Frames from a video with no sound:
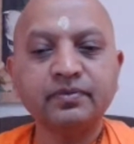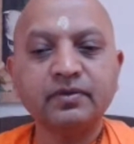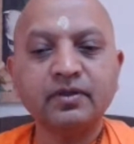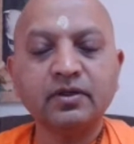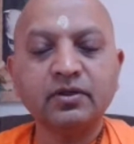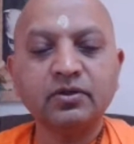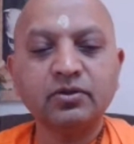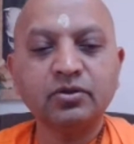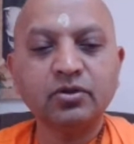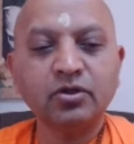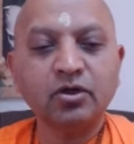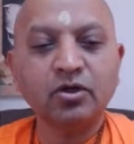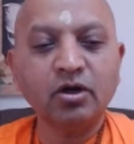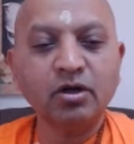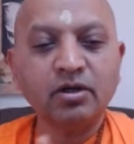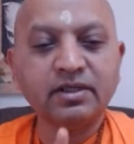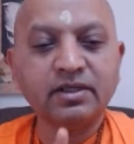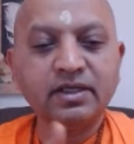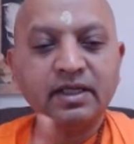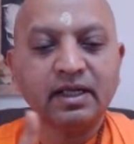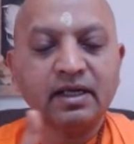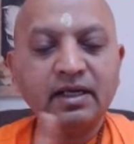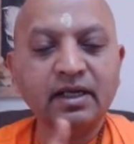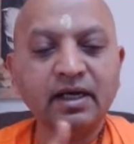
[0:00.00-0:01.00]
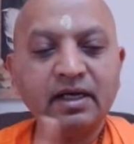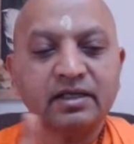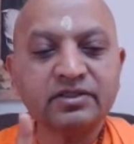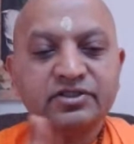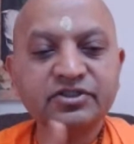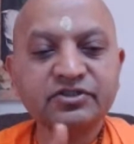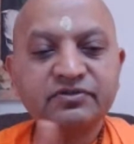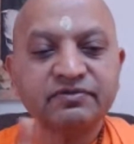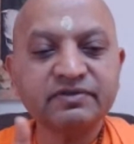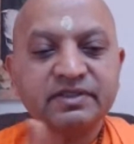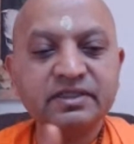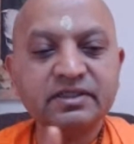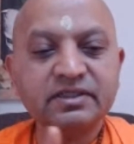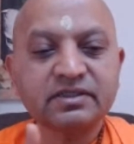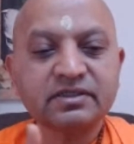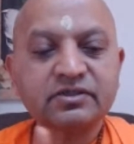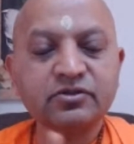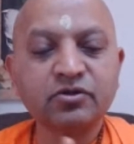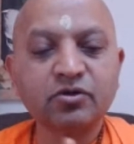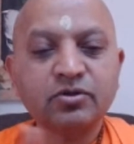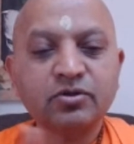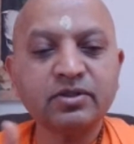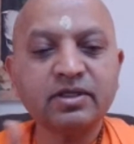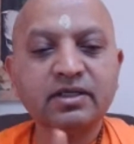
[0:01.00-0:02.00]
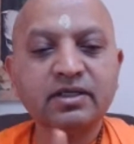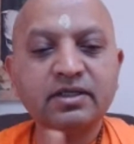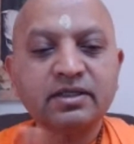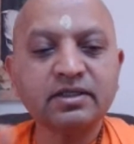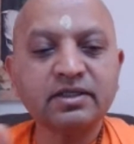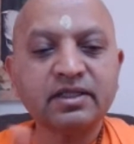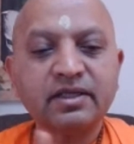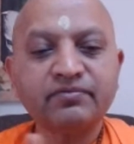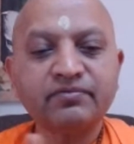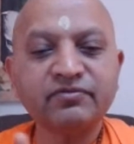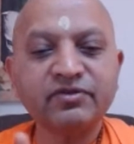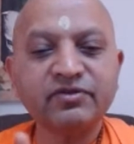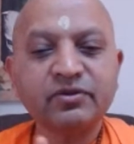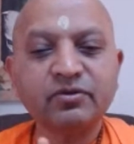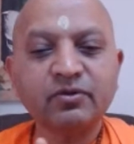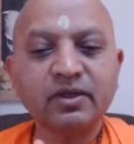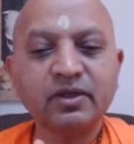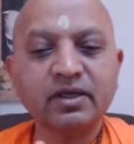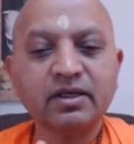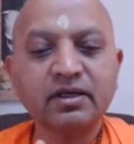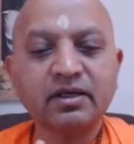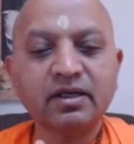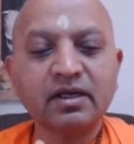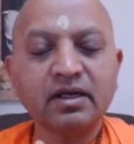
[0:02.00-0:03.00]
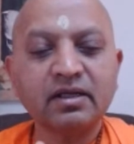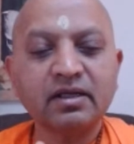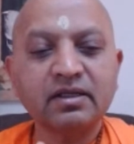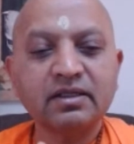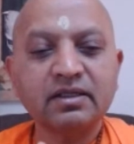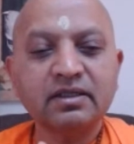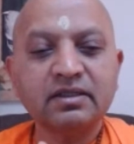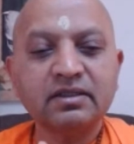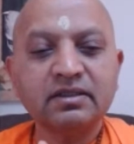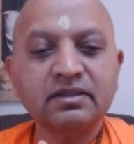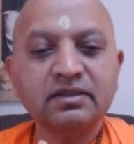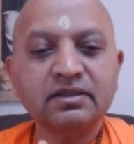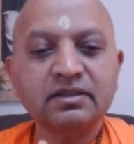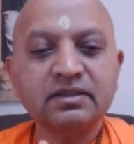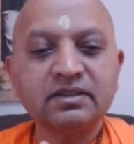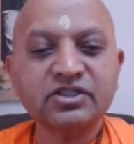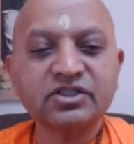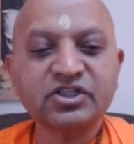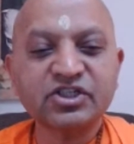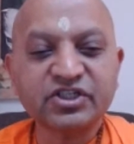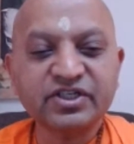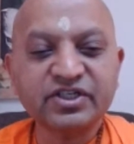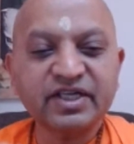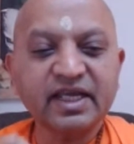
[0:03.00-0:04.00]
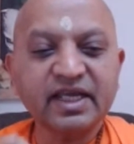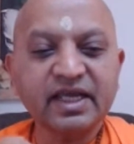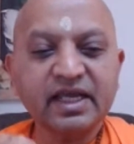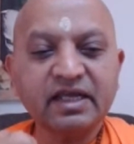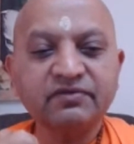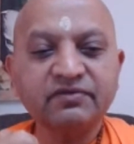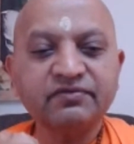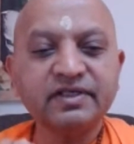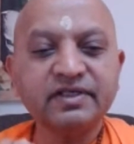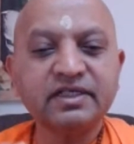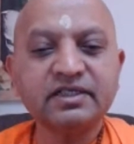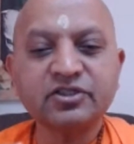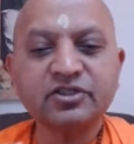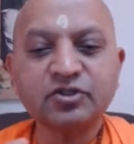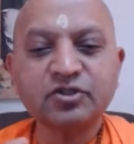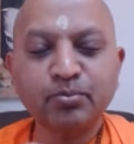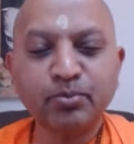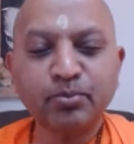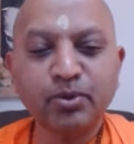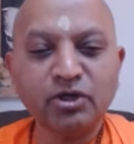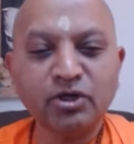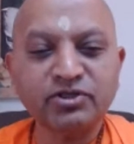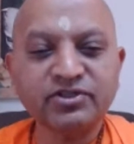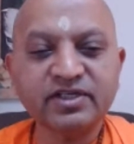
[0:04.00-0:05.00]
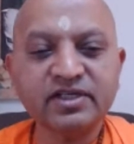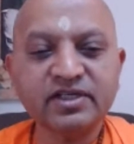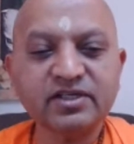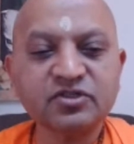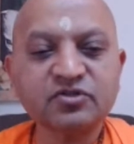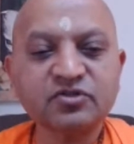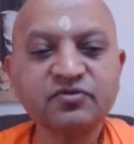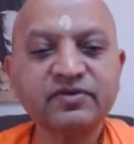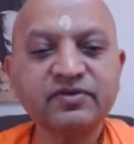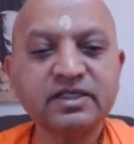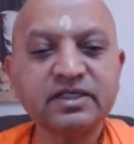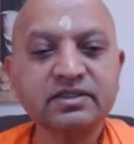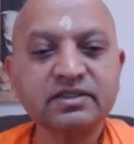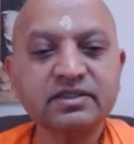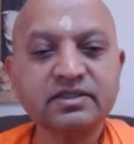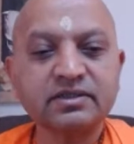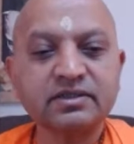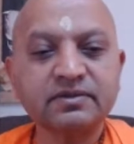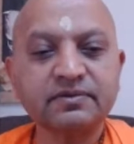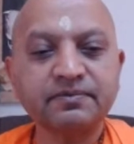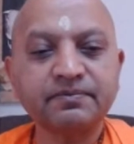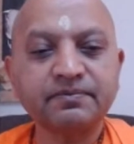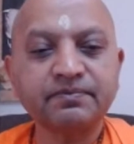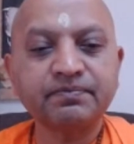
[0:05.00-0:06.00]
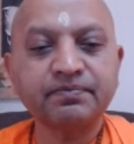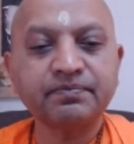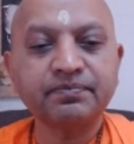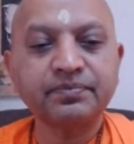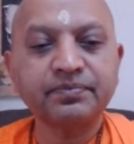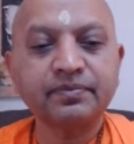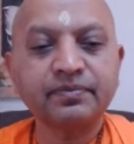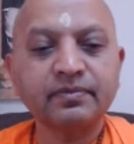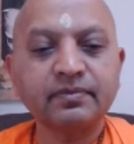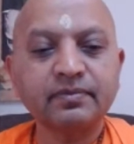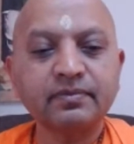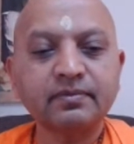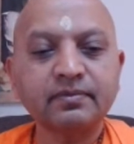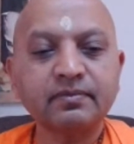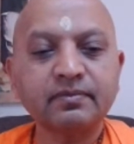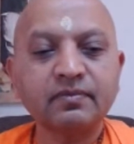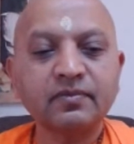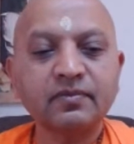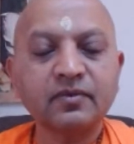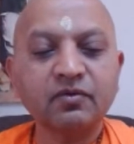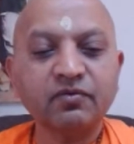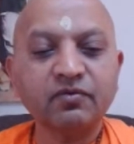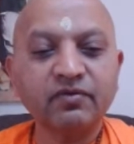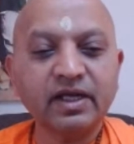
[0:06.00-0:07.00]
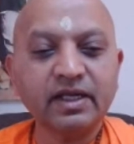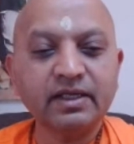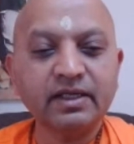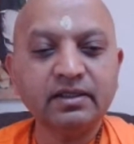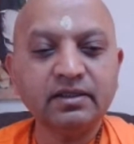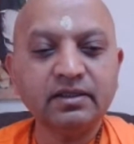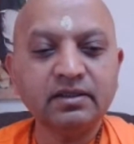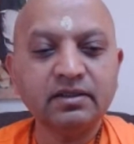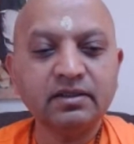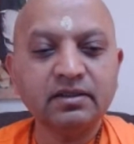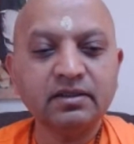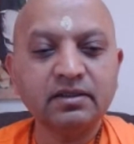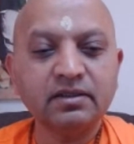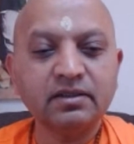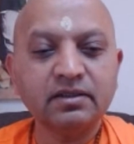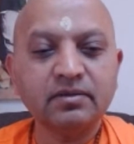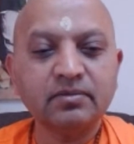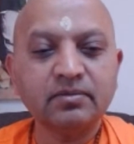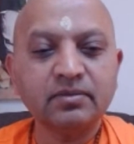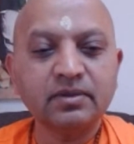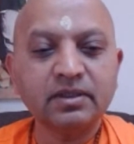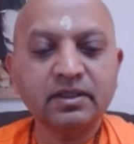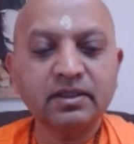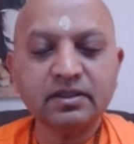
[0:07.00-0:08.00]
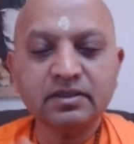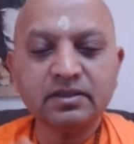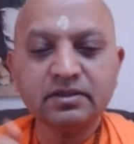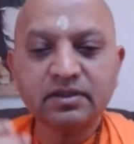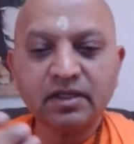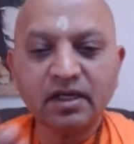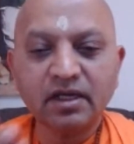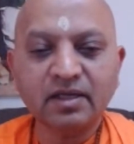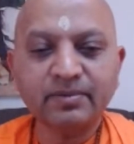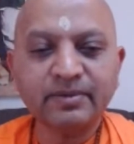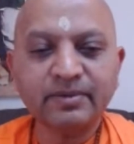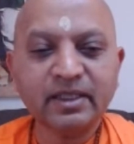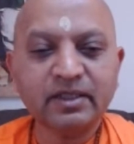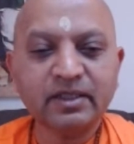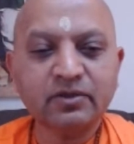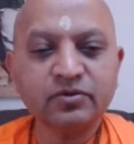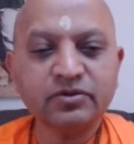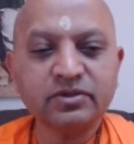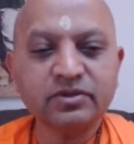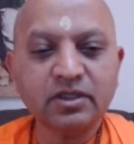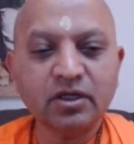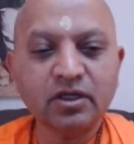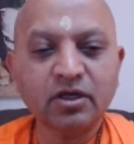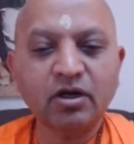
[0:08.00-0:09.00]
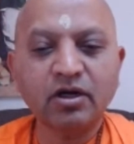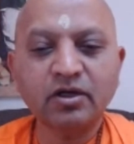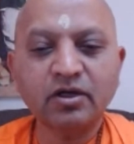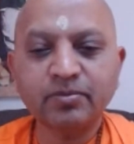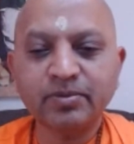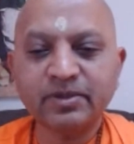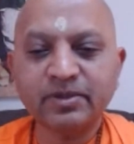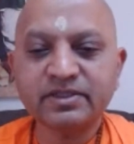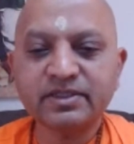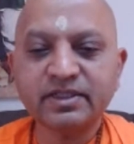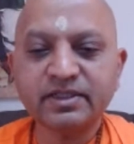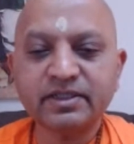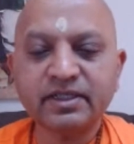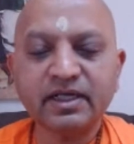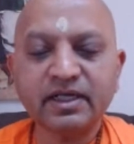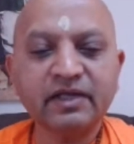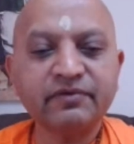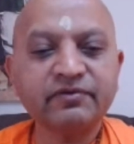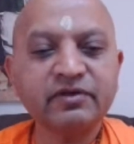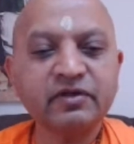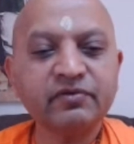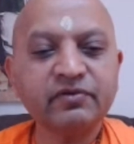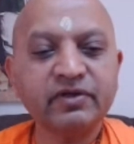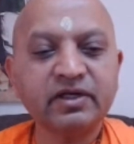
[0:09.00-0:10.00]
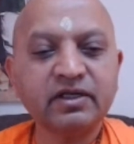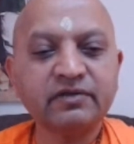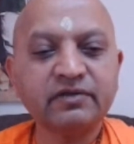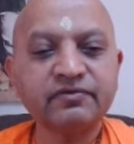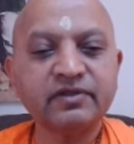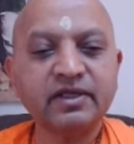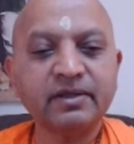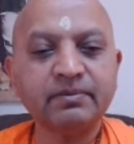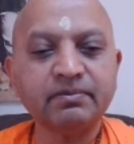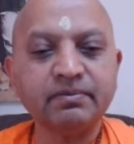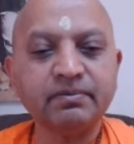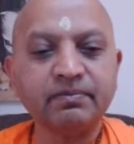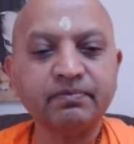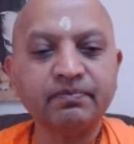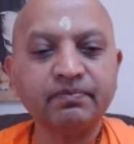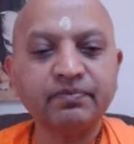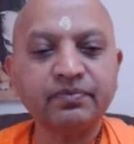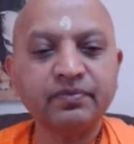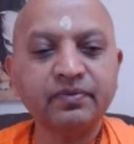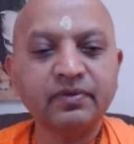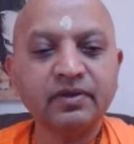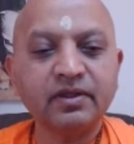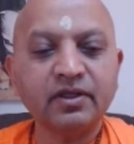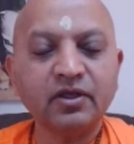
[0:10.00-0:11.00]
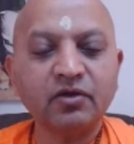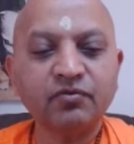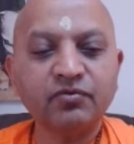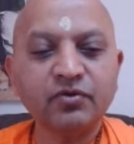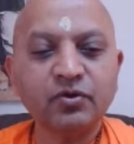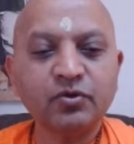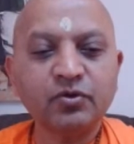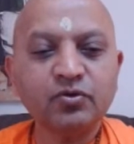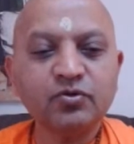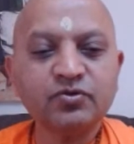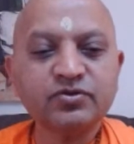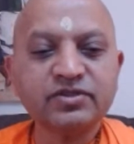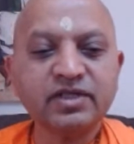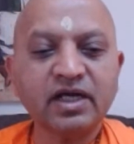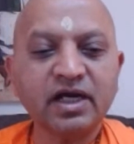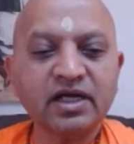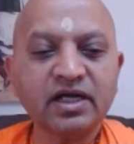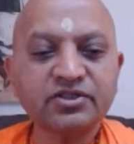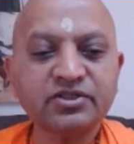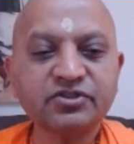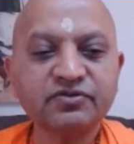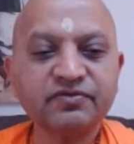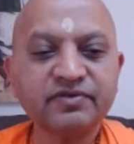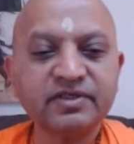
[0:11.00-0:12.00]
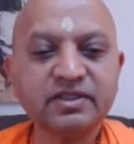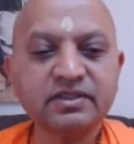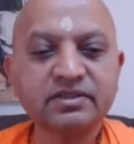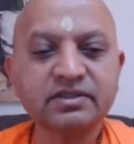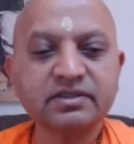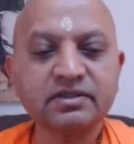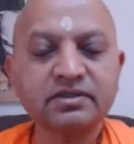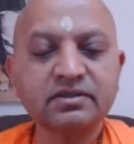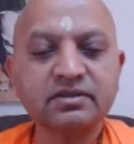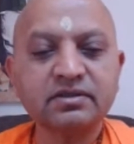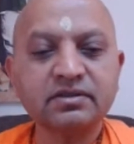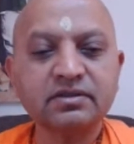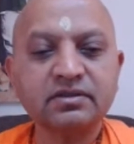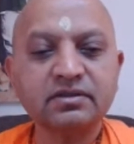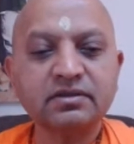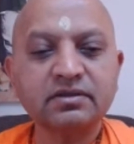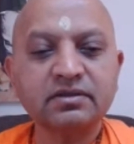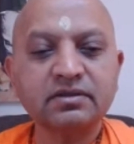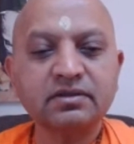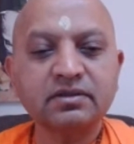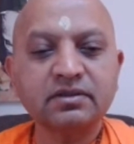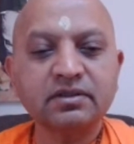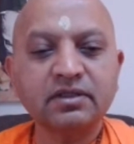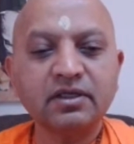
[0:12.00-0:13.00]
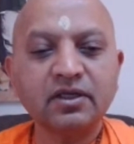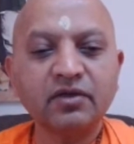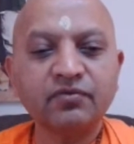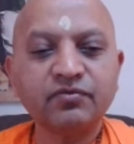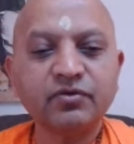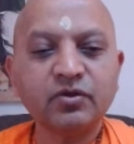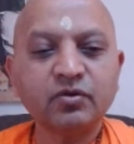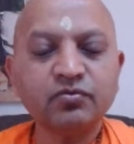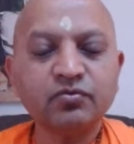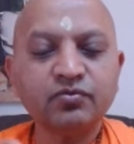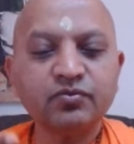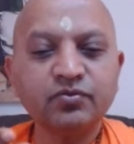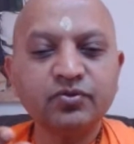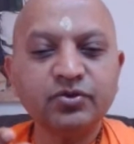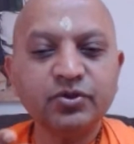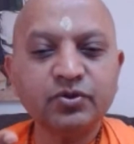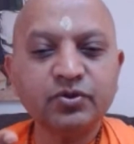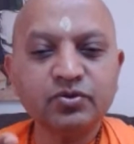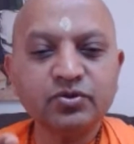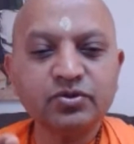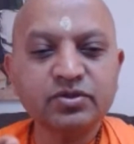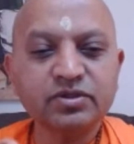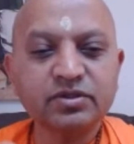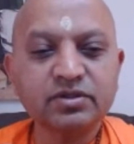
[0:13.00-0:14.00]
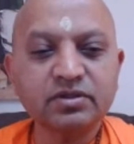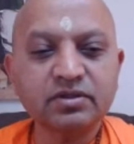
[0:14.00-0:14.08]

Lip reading: Do not tell harsh words. Don't hurt them with your stinging words, poisonous words. Why? It is Rama who is the Lord present in every one of them. If you use harsh words, if you use